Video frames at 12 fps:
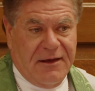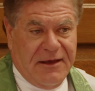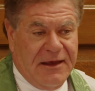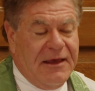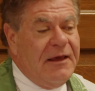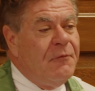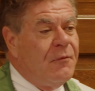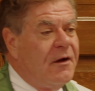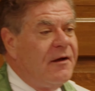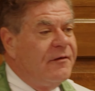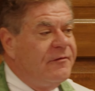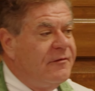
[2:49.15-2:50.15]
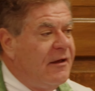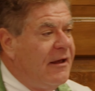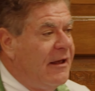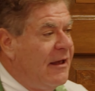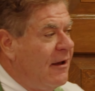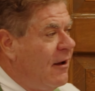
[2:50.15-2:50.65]
He was
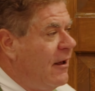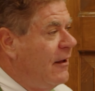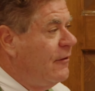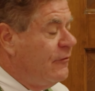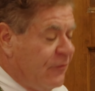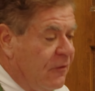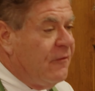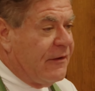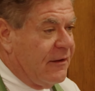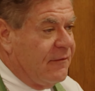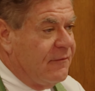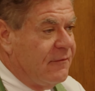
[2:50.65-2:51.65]
an attorney.